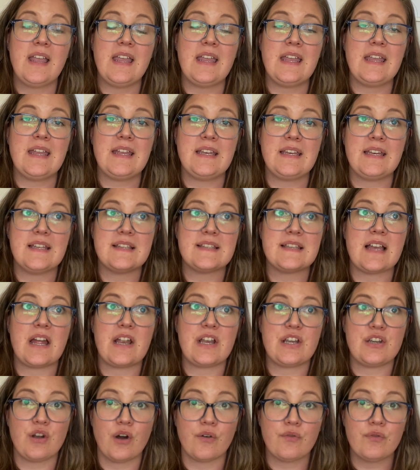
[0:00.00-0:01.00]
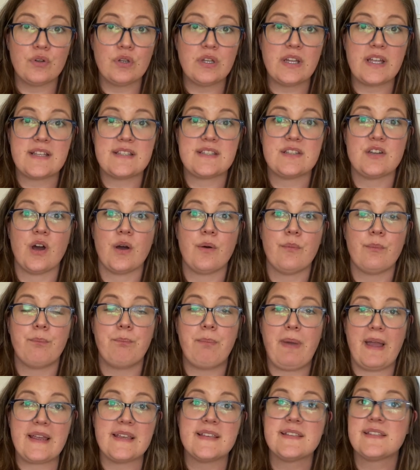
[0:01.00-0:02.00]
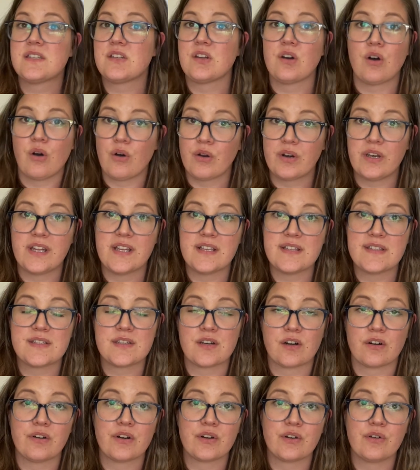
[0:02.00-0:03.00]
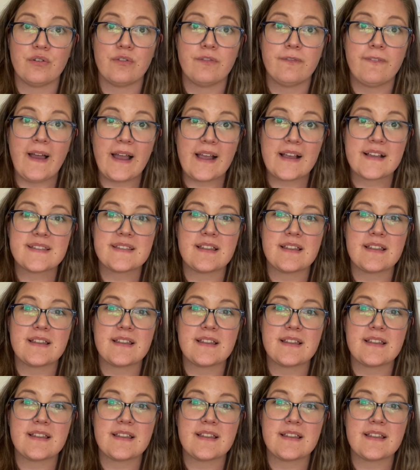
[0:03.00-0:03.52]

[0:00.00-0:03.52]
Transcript: It is a novel. It's not based on historical facts.